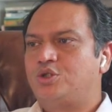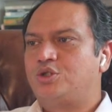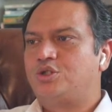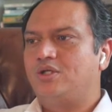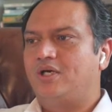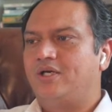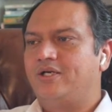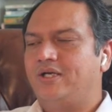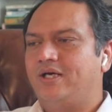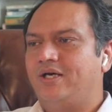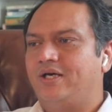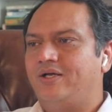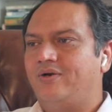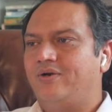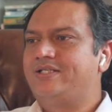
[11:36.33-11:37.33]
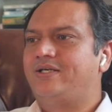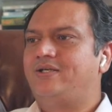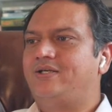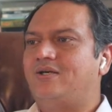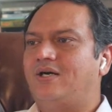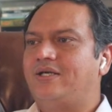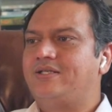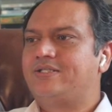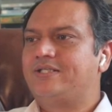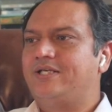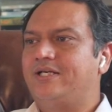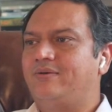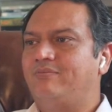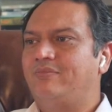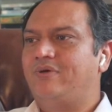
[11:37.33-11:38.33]
a recent
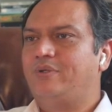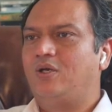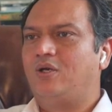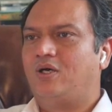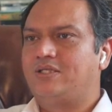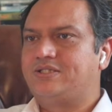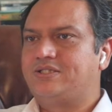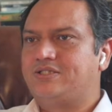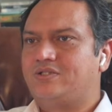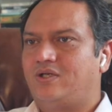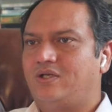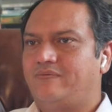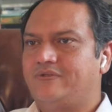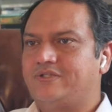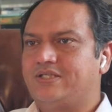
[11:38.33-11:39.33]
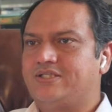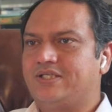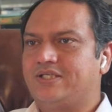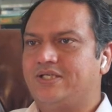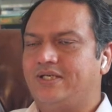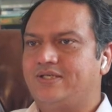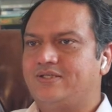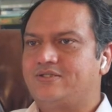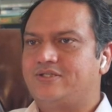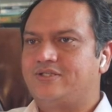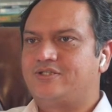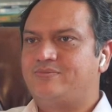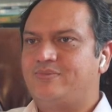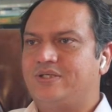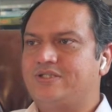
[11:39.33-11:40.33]
onset memory loss is always concerning.
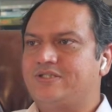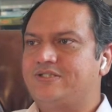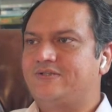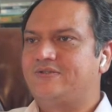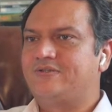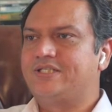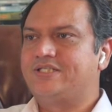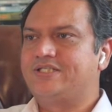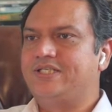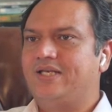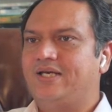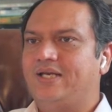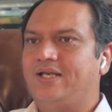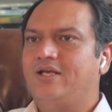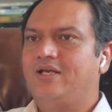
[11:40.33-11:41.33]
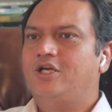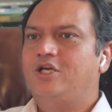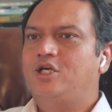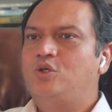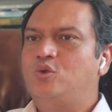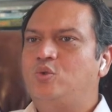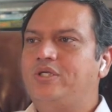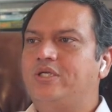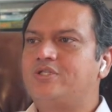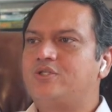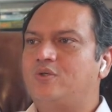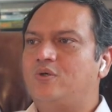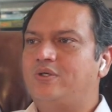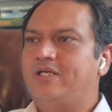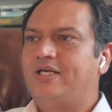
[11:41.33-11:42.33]
6 months, 69. 2 years
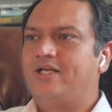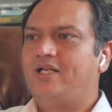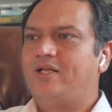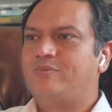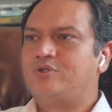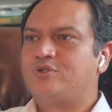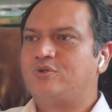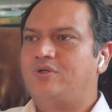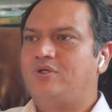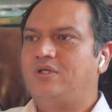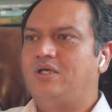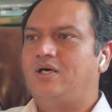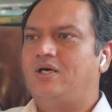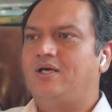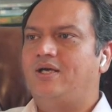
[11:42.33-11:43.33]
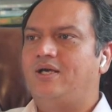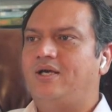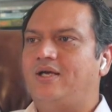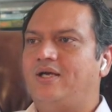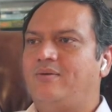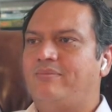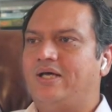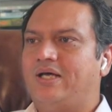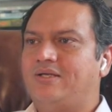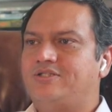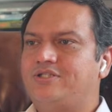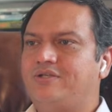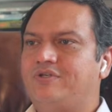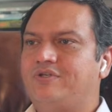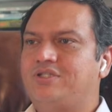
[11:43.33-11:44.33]
ago, he had an episode
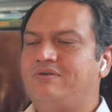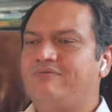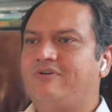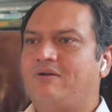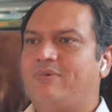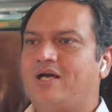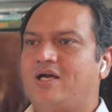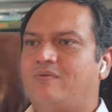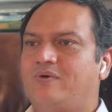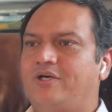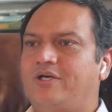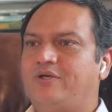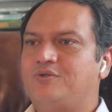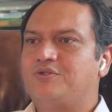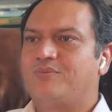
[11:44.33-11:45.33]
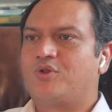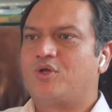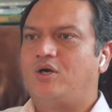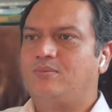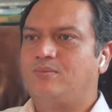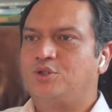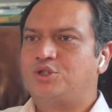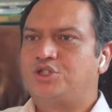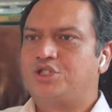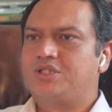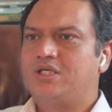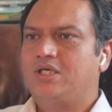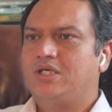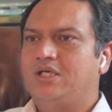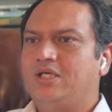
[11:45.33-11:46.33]
imbalance in which he fell backward into some thorn
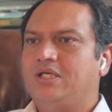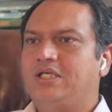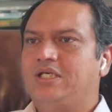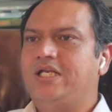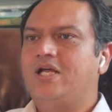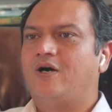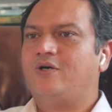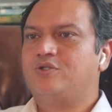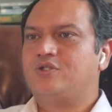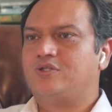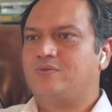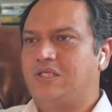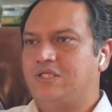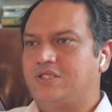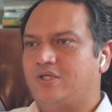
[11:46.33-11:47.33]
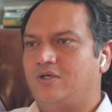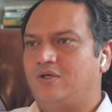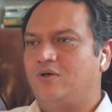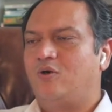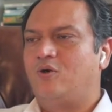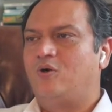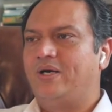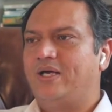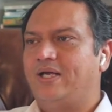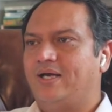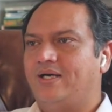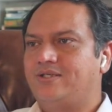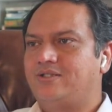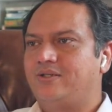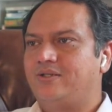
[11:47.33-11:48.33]
bushes. He now uses a wheelchair. Oh my
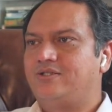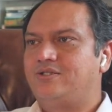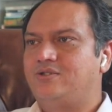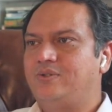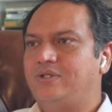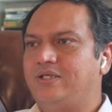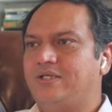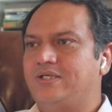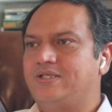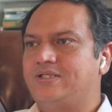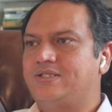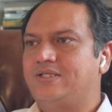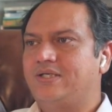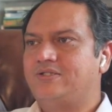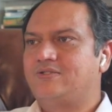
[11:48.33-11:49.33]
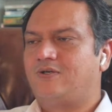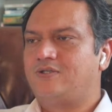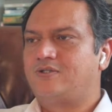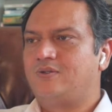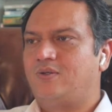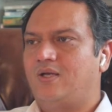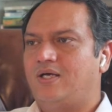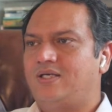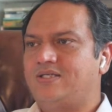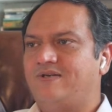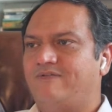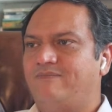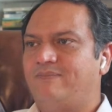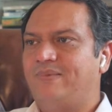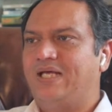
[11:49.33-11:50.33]
gosh, in 2 years, there is also a loss
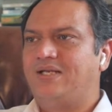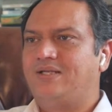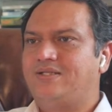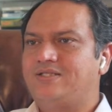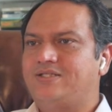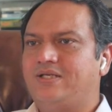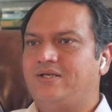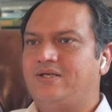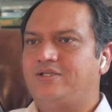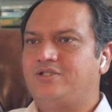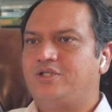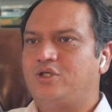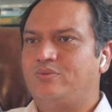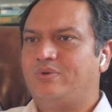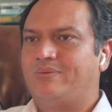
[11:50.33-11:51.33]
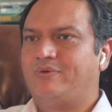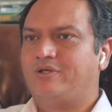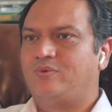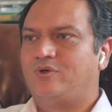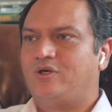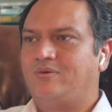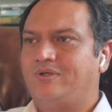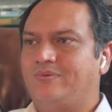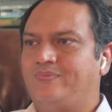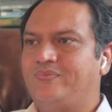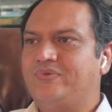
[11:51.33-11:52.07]
of balance in addition to memory problem.